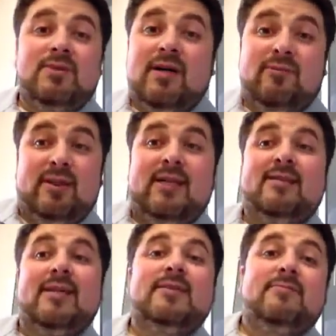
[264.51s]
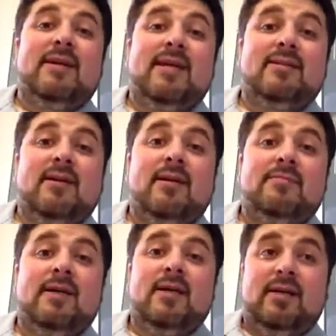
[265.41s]
So I would like to take some man
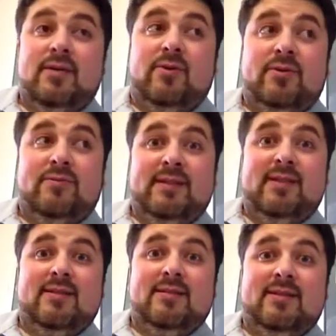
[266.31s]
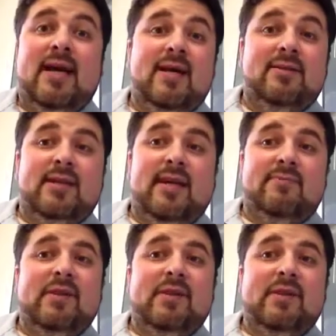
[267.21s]
time in order for me to handle that.